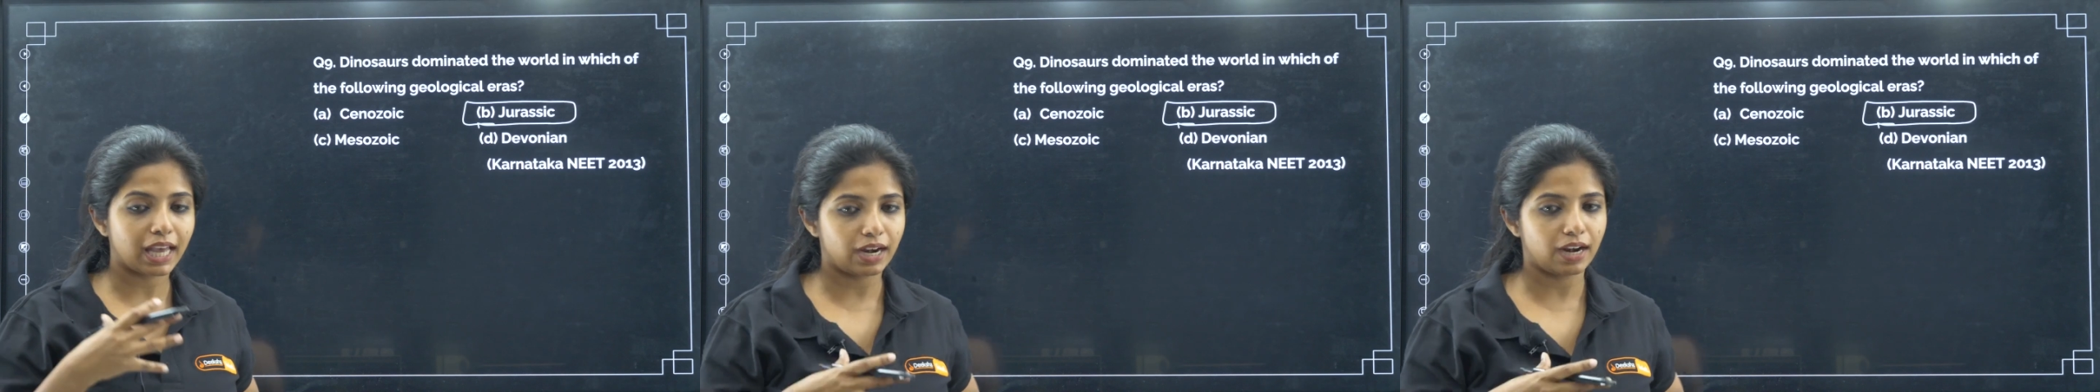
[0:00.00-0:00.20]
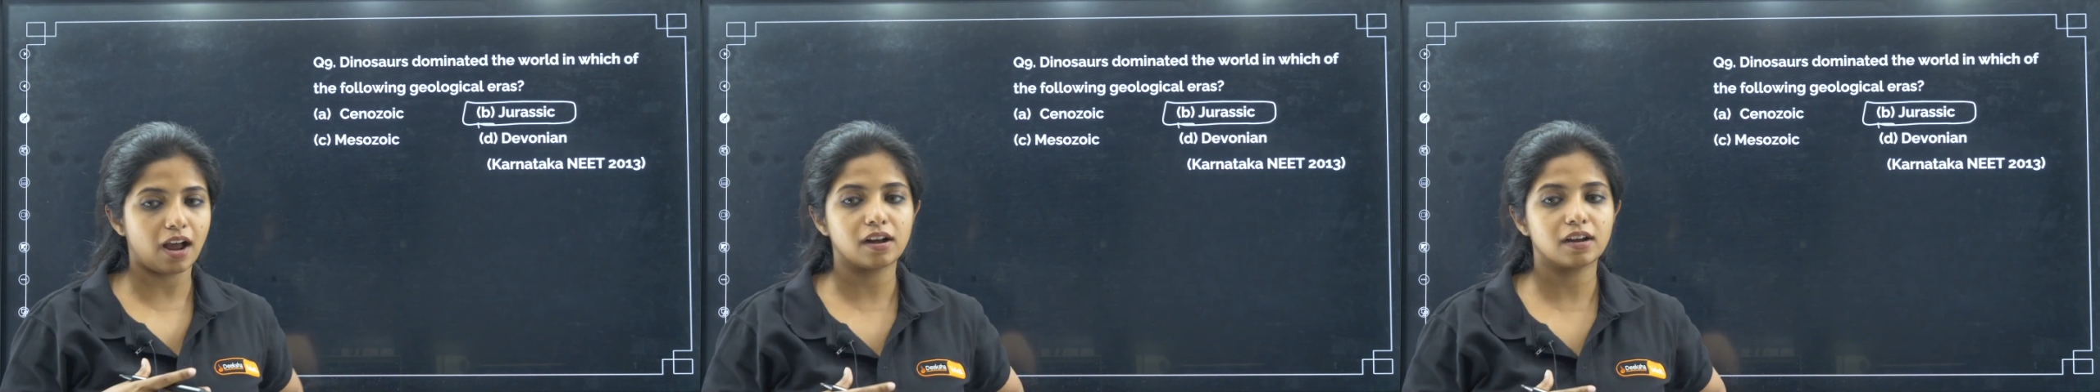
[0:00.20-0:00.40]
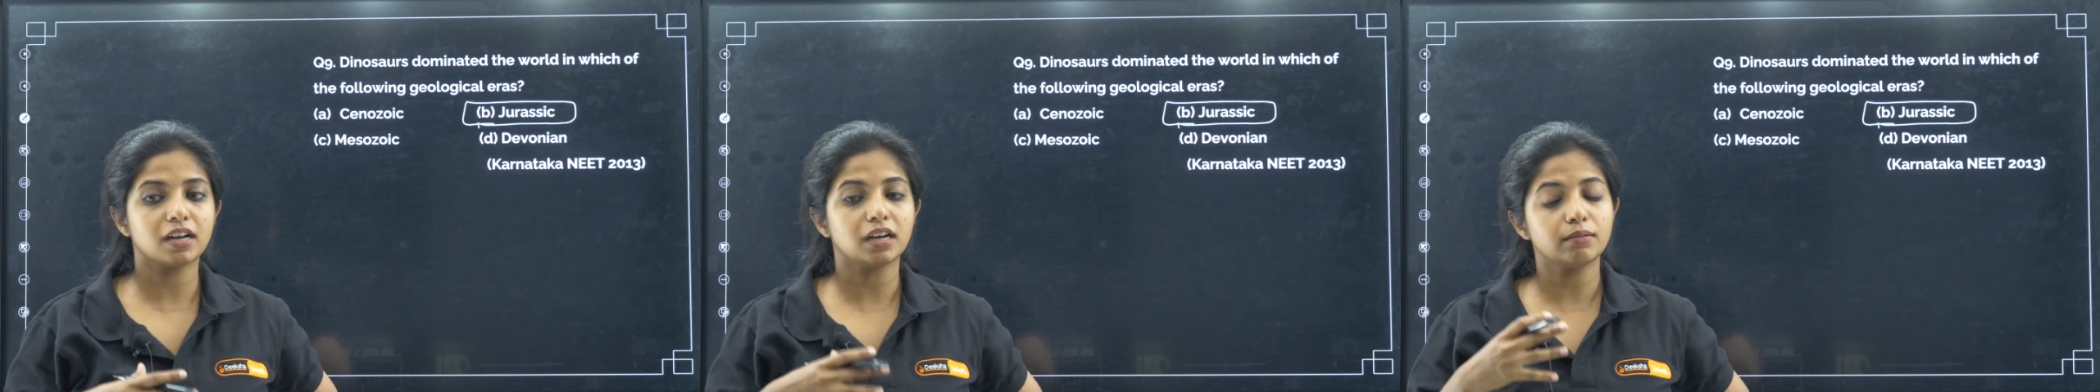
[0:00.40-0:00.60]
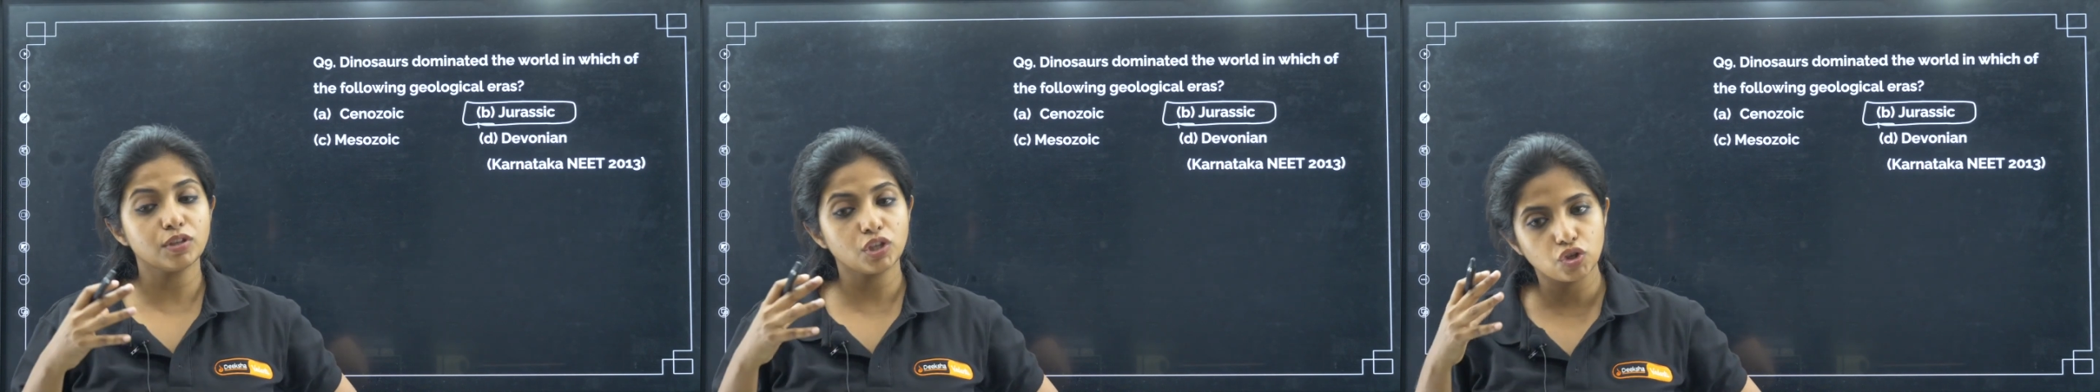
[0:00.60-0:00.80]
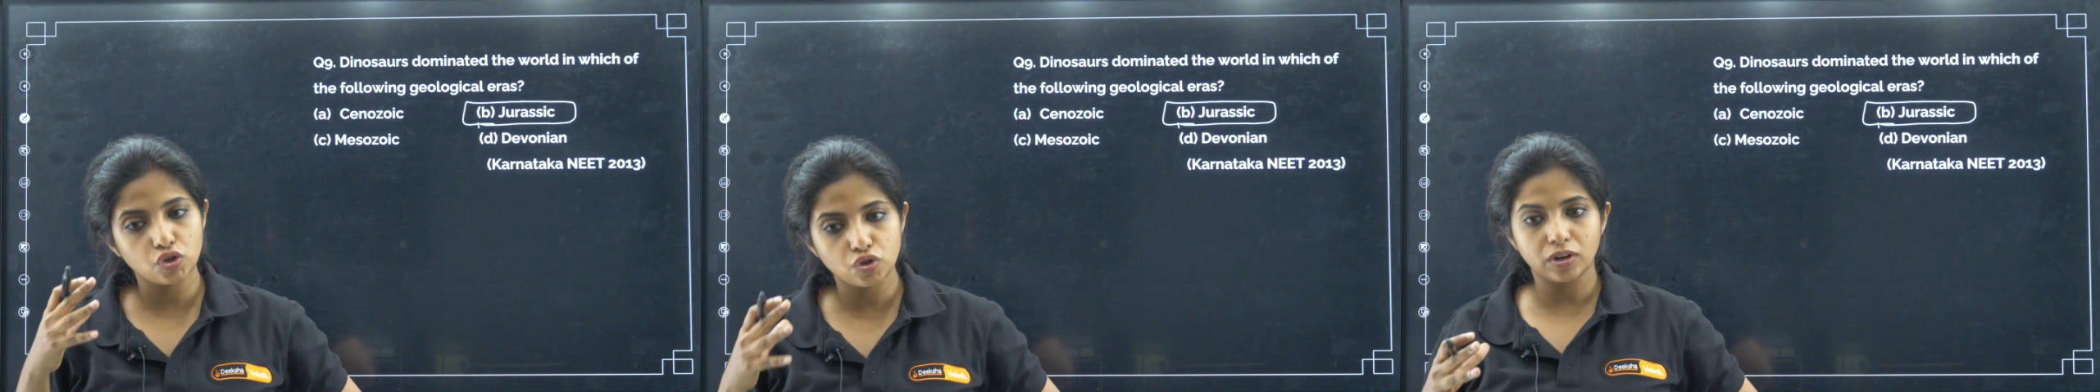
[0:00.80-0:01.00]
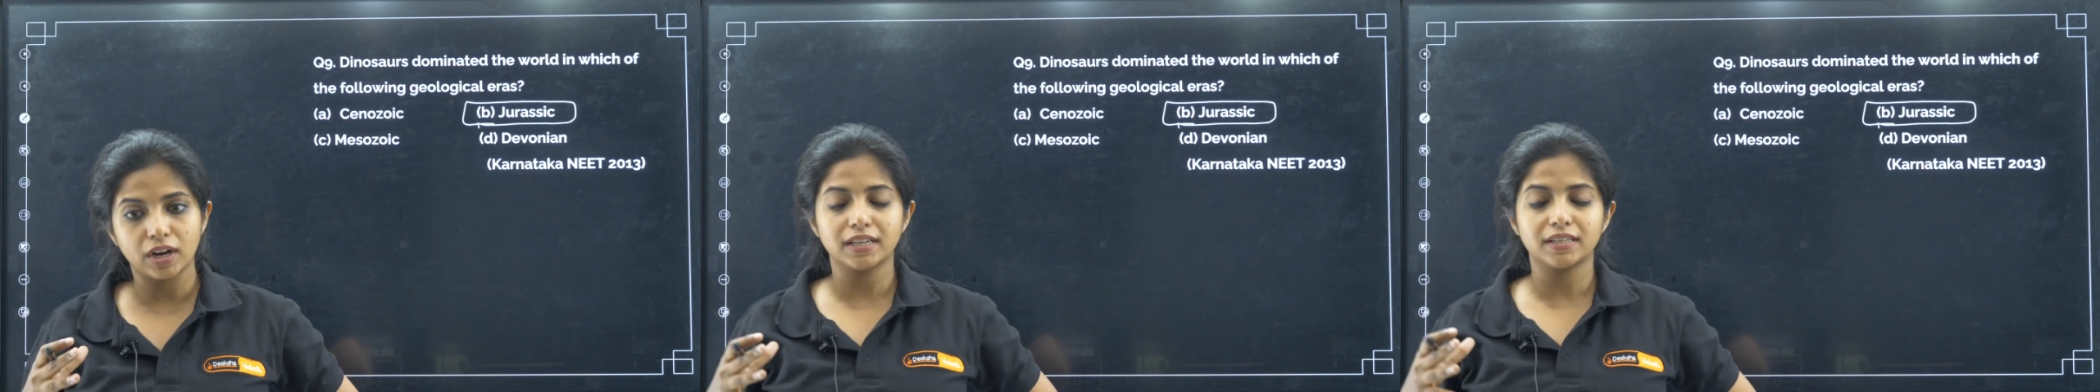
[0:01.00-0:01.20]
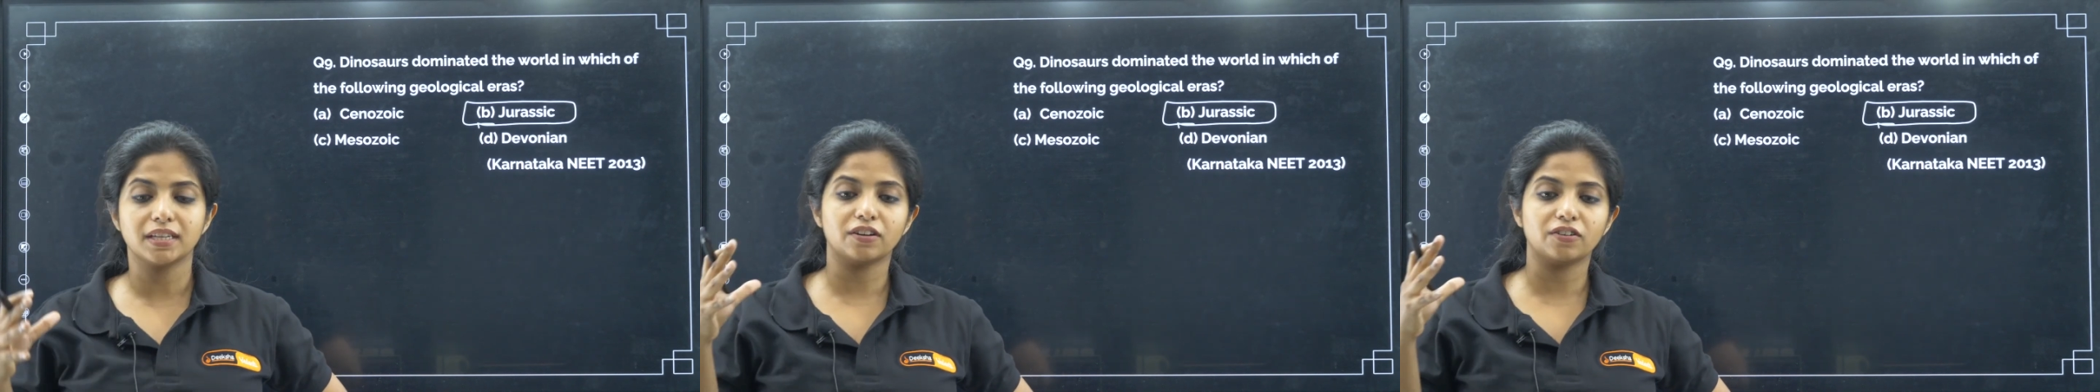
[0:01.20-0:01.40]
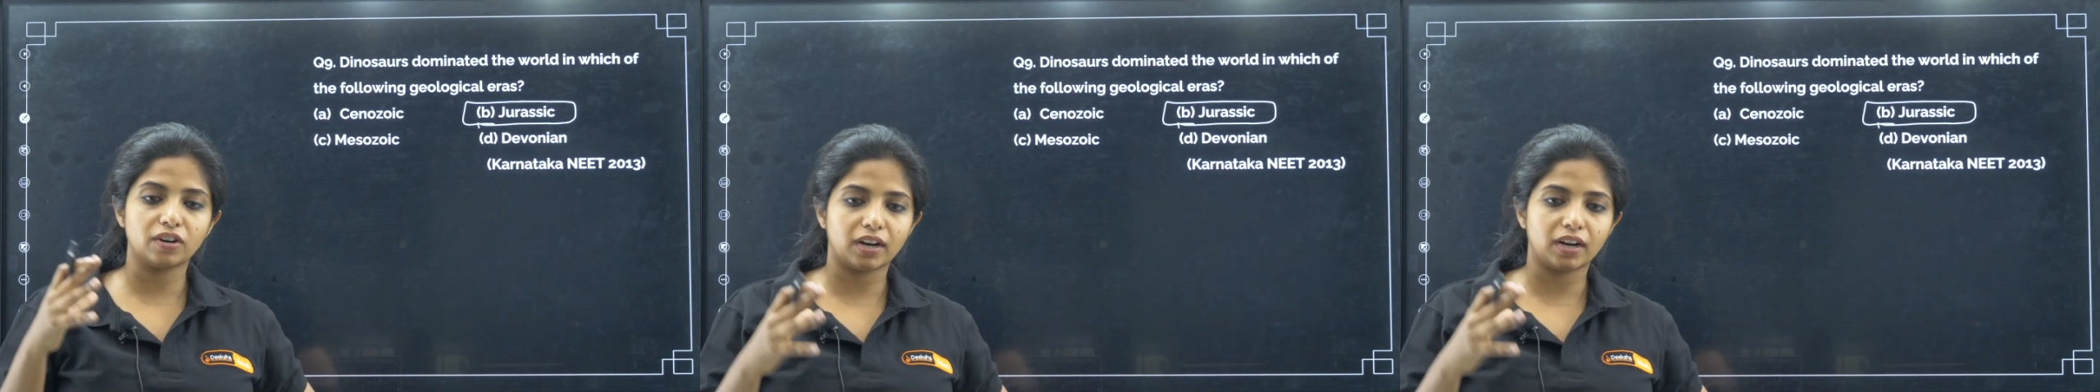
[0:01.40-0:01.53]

era comes Jurassic,